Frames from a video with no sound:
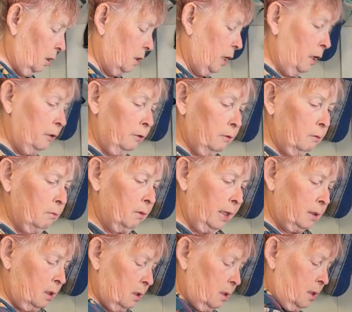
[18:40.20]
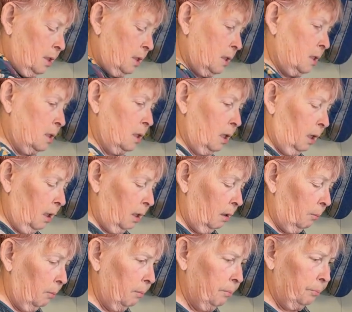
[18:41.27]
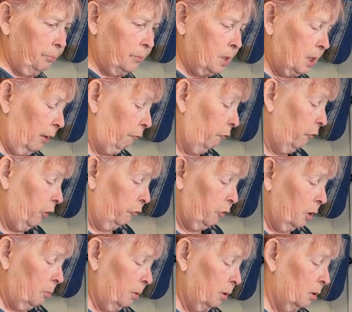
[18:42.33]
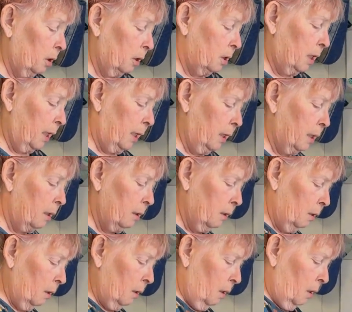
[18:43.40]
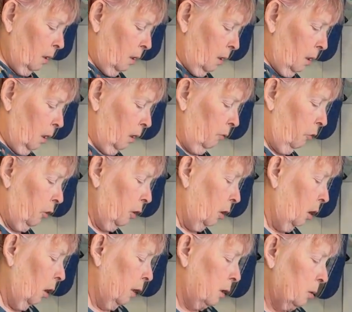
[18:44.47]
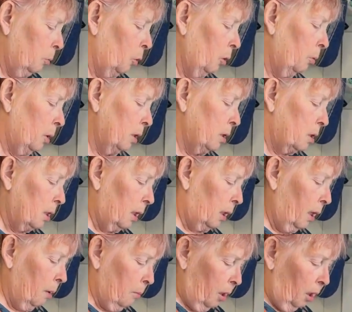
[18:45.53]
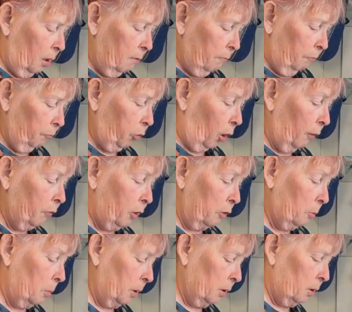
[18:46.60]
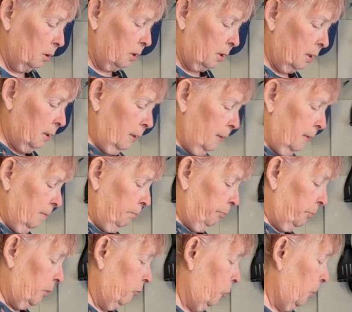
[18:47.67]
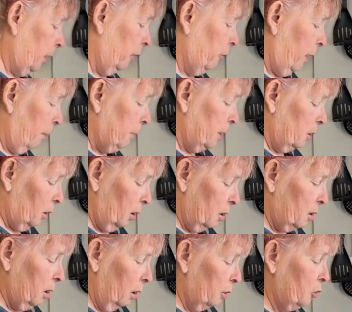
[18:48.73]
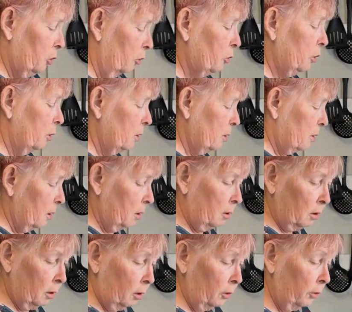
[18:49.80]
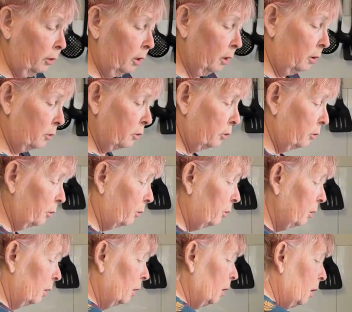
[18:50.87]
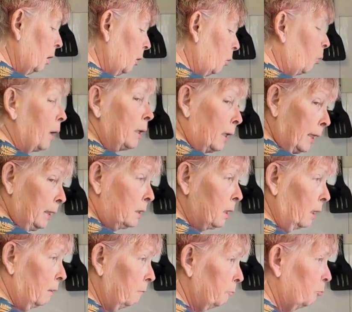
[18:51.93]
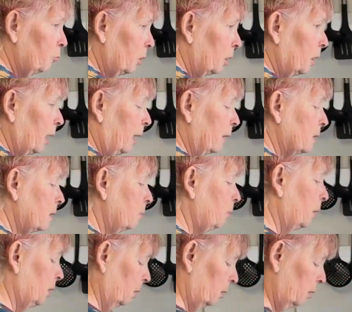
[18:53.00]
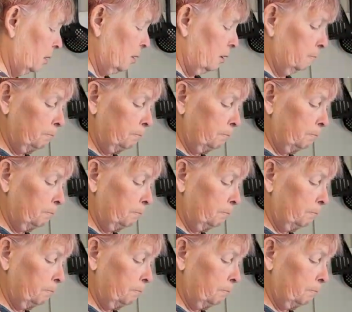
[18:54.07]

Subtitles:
that's a 750 ml container. If you like smaller ones, they come in 500 mils. For bigger appetites like Josh's, you can do 1 litre, 1000 mils.